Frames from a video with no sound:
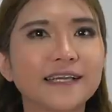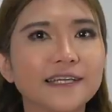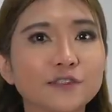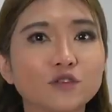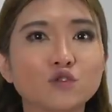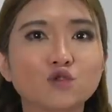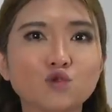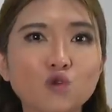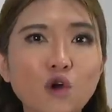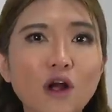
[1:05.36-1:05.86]
as
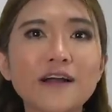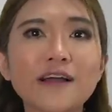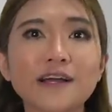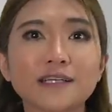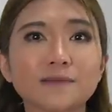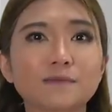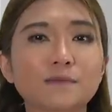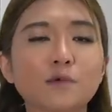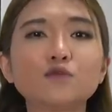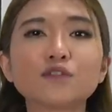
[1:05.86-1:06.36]
strong
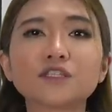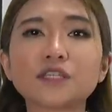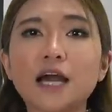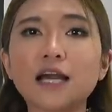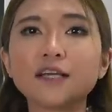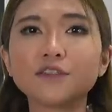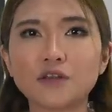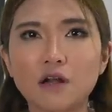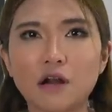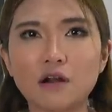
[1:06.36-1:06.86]
as most
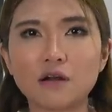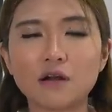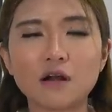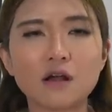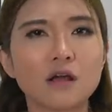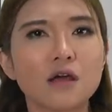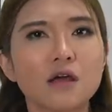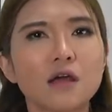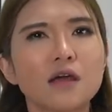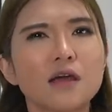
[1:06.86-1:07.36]
guys are.
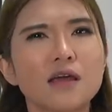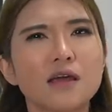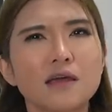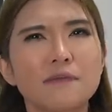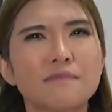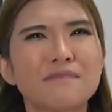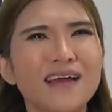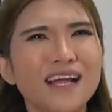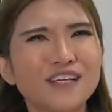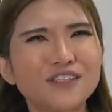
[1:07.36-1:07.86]

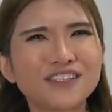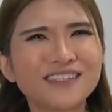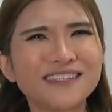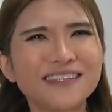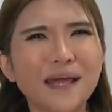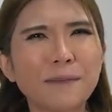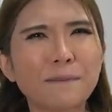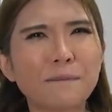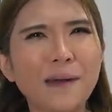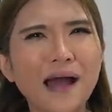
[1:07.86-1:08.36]
Imagine
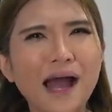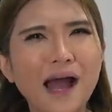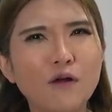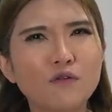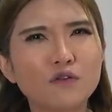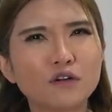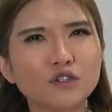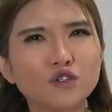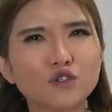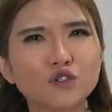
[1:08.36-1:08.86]
that
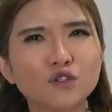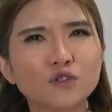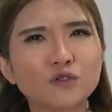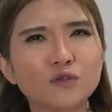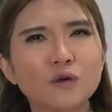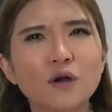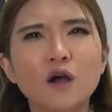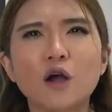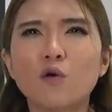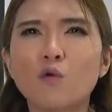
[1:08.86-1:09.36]
power
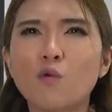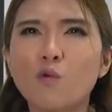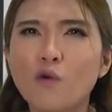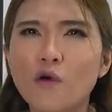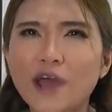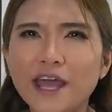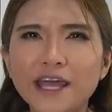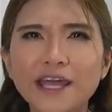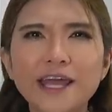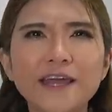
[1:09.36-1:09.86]
drill
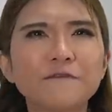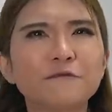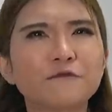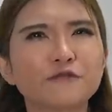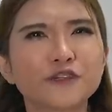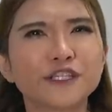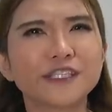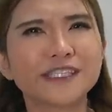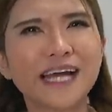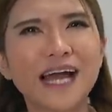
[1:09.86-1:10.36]
weighing
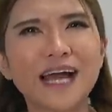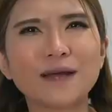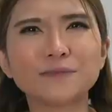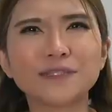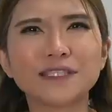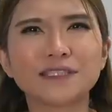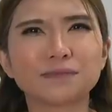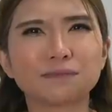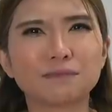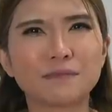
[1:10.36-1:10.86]
3
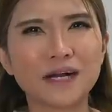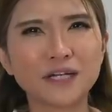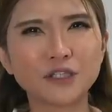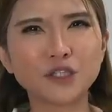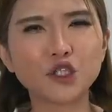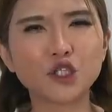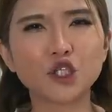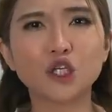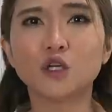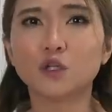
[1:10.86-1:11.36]
times as
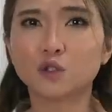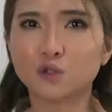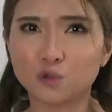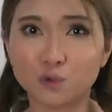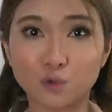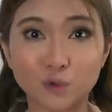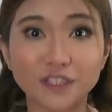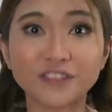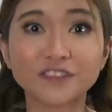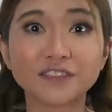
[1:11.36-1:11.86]
much,
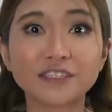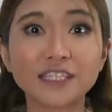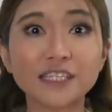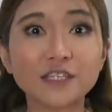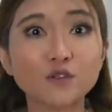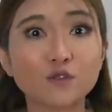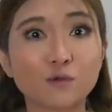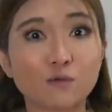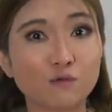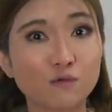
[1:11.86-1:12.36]

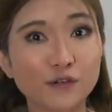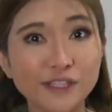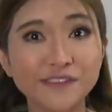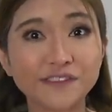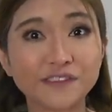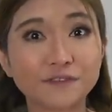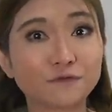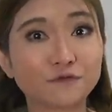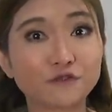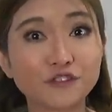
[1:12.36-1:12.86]
twisting your
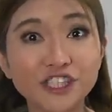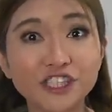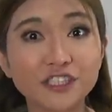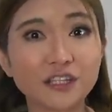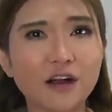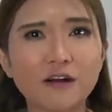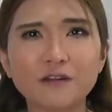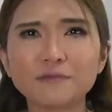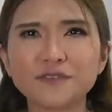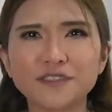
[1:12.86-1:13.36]
wrist 3
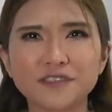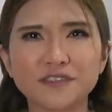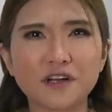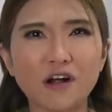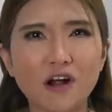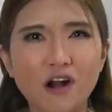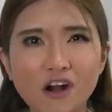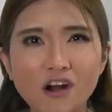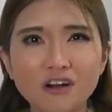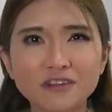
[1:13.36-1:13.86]
times as
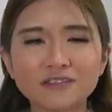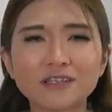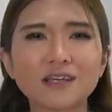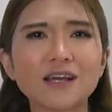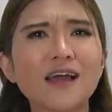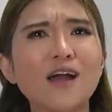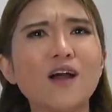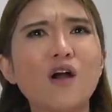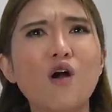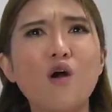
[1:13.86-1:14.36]
hard,
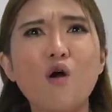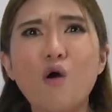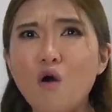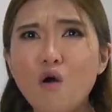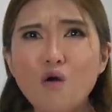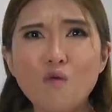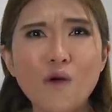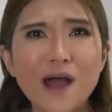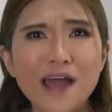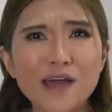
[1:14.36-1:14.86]

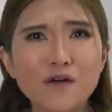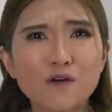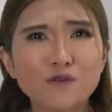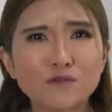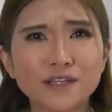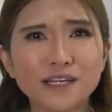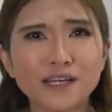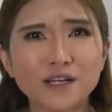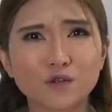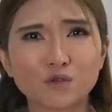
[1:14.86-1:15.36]
all while
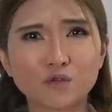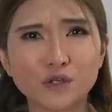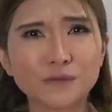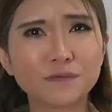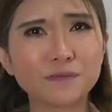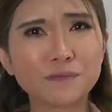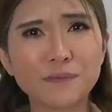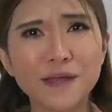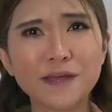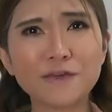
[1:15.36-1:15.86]
holding a
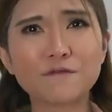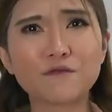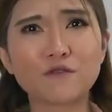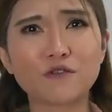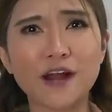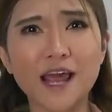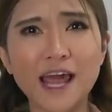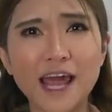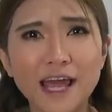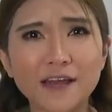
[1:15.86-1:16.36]
grip made
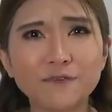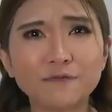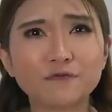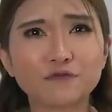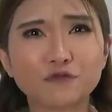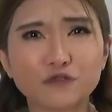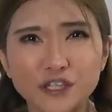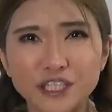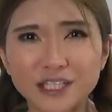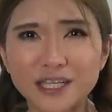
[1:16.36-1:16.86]
for a hand
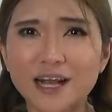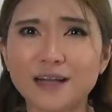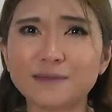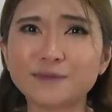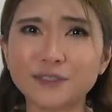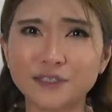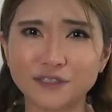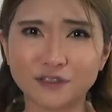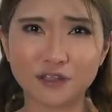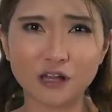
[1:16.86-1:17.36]
3
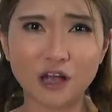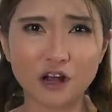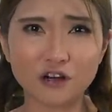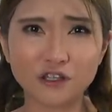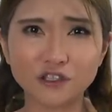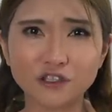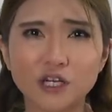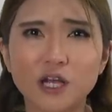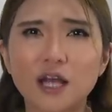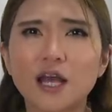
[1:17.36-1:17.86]
times as
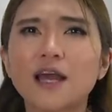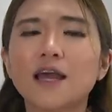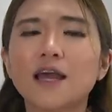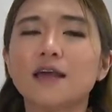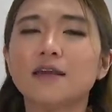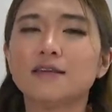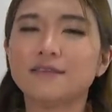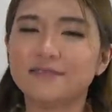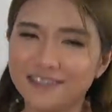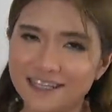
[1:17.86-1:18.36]
large.
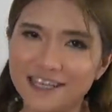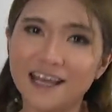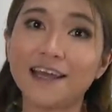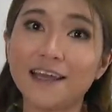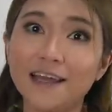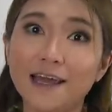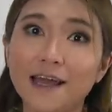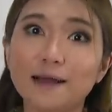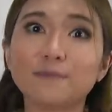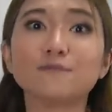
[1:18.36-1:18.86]

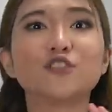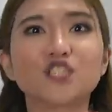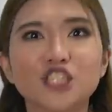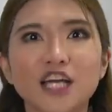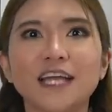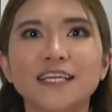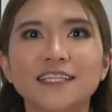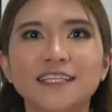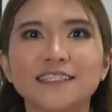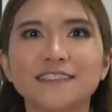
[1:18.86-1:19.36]
Yeah, I'm
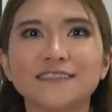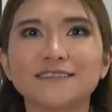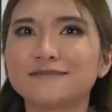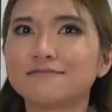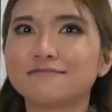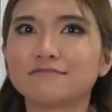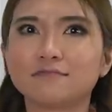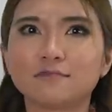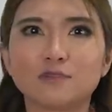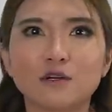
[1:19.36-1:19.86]
Chinese.
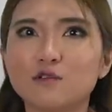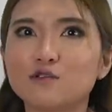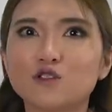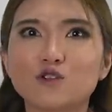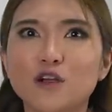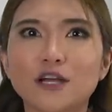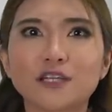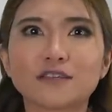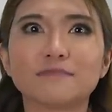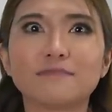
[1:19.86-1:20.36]
Don't
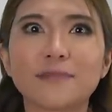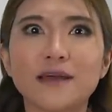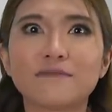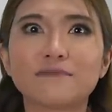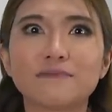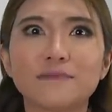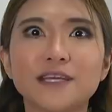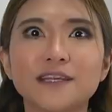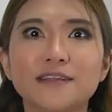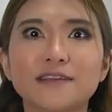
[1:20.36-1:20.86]
try to
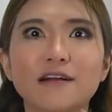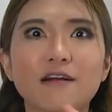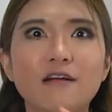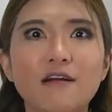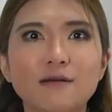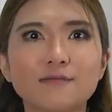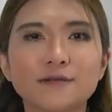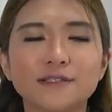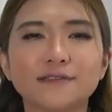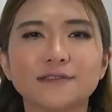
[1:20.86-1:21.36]
math me in the
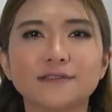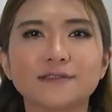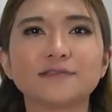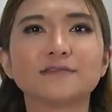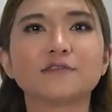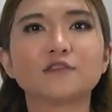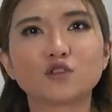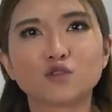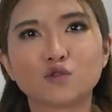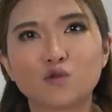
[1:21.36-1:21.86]
comments.
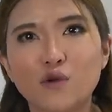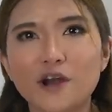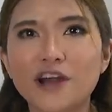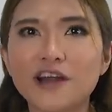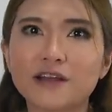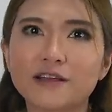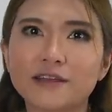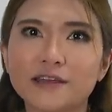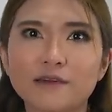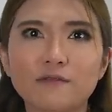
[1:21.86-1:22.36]

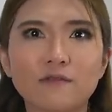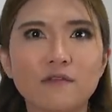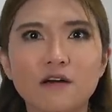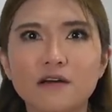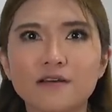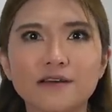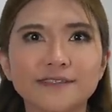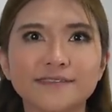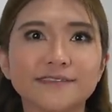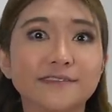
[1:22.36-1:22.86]
Square kill
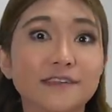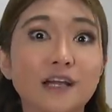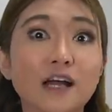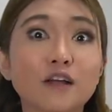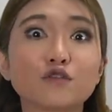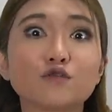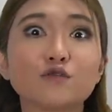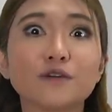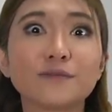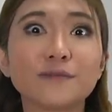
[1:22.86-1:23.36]
law is
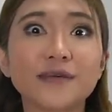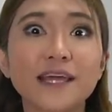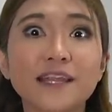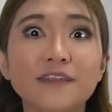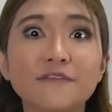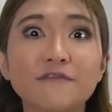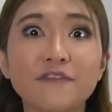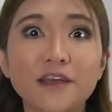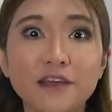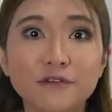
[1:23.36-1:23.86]
not doing me
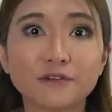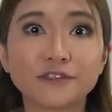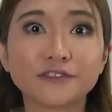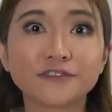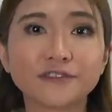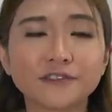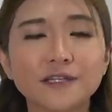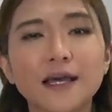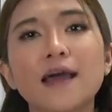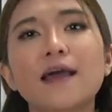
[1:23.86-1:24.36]
any
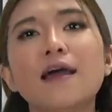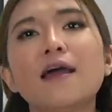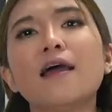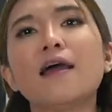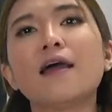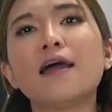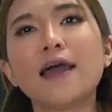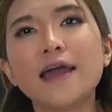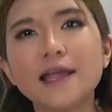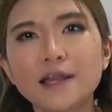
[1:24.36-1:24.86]
favors.
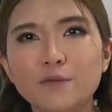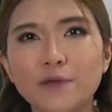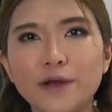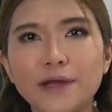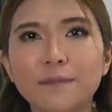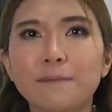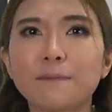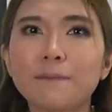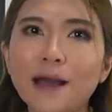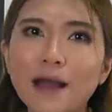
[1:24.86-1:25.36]

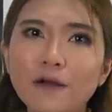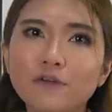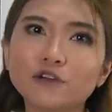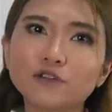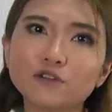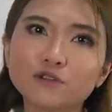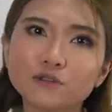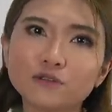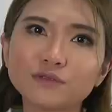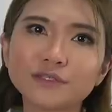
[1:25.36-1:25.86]
Anyway, power
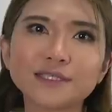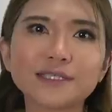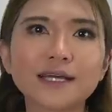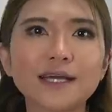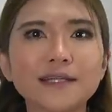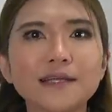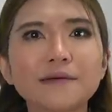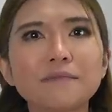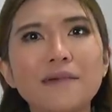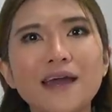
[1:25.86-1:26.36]
tools
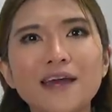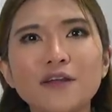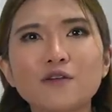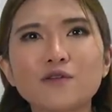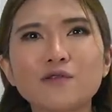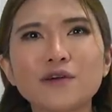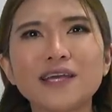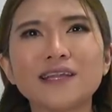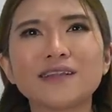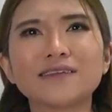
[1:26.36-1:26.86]
cutting
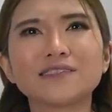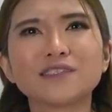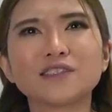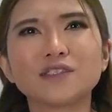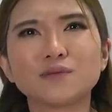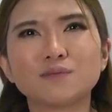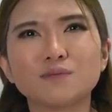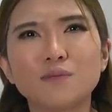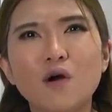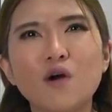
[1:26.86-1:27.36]
metal in a
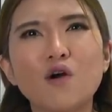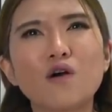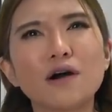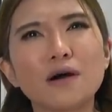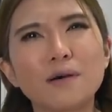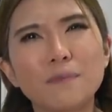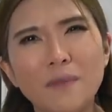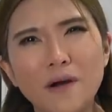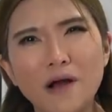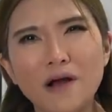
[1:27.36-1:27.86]
small
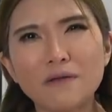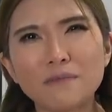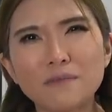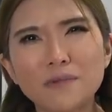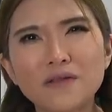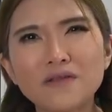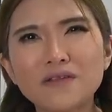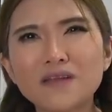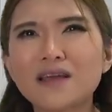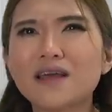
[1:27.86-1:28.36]

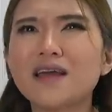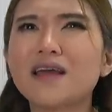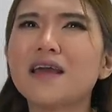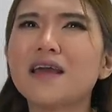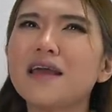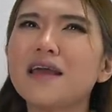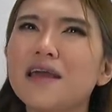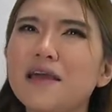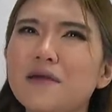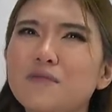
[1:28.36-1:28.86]
apartment,
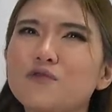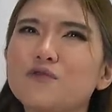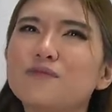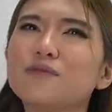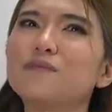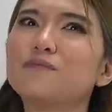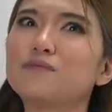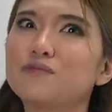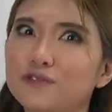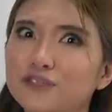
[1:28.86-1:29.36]
it would
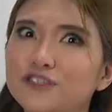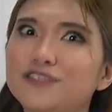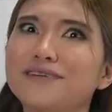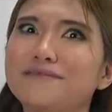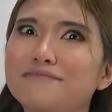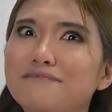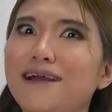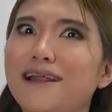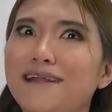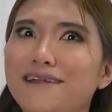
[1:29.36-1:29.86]
be
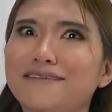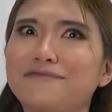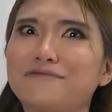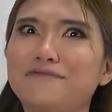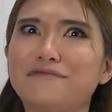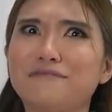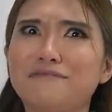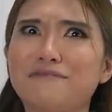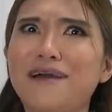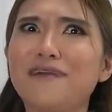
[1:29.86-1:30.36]
pushing my luck
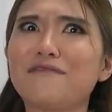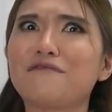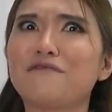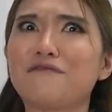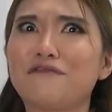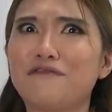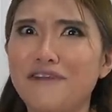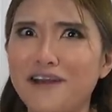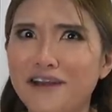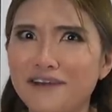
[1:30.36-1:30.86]
with my
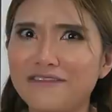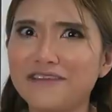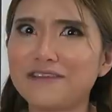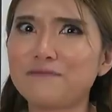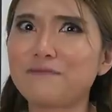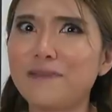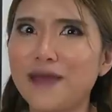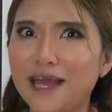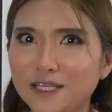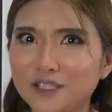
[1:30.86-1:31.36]
very
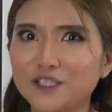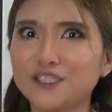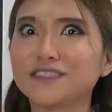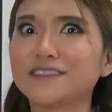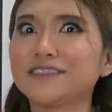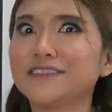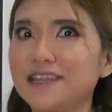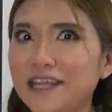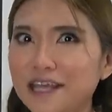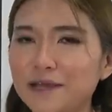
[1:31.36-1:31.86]

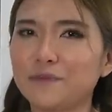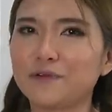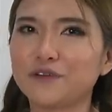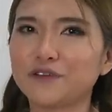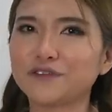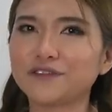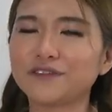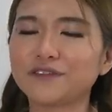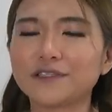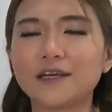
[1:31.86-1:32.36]
patient
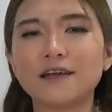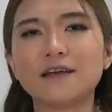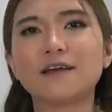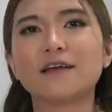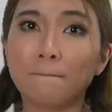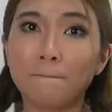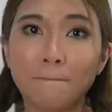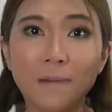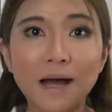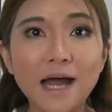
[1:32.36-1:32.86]
neighbors.
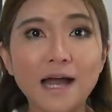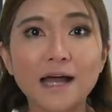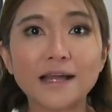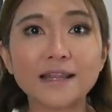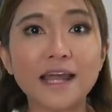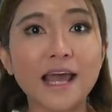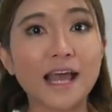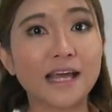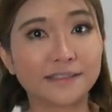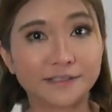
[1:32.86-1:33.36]

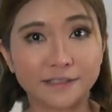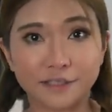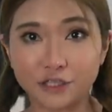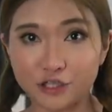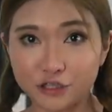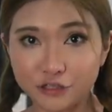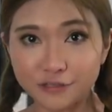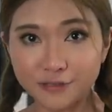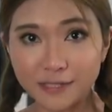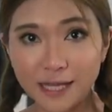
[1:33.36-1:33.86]
But as it
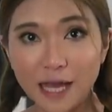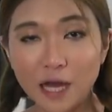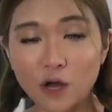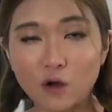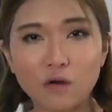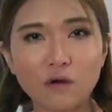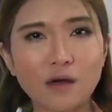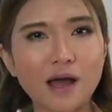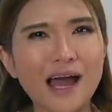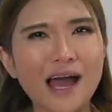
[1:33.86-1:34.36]
turns
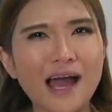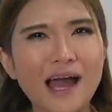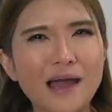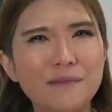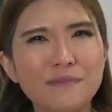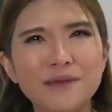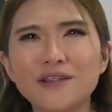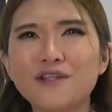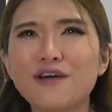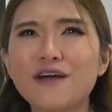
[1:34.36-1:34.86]
out,
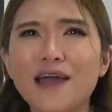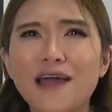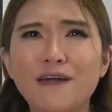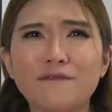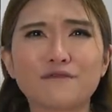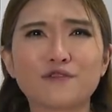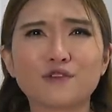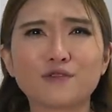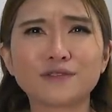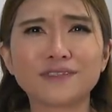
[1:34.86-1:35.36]
I may not
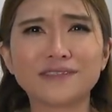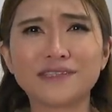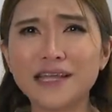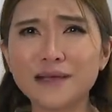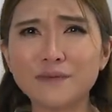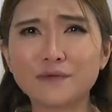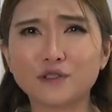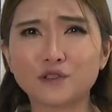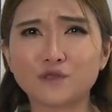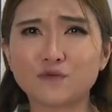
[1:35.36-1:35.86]
have those
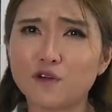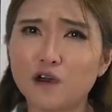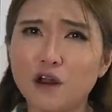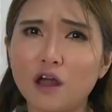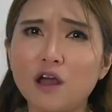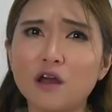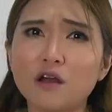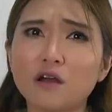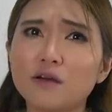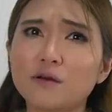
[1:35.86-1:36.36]
neighbors for
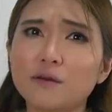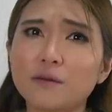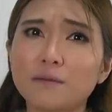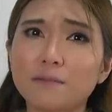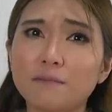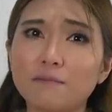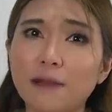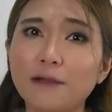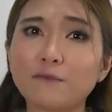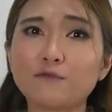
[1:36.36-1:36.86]
long.
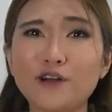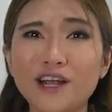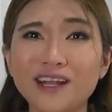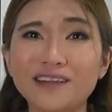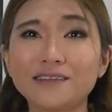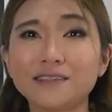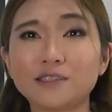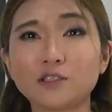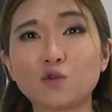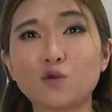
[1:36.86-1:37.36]
My
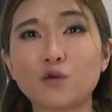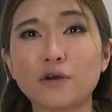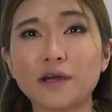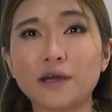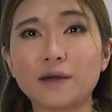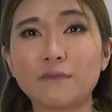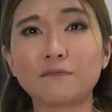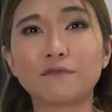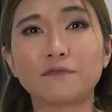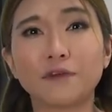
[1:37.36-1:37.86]
rent is
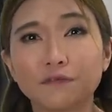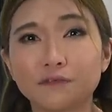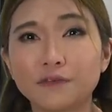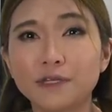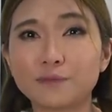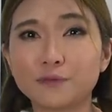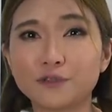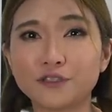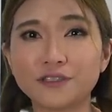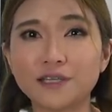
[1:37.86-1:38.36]
going up
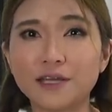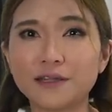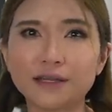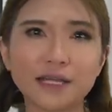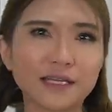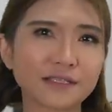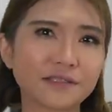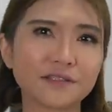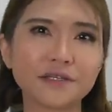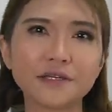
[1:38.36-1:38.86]
50%
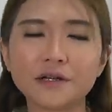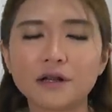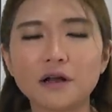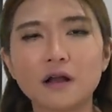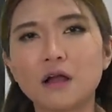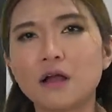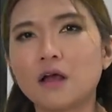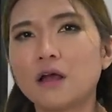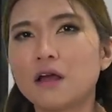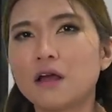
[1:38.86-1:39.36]
next year.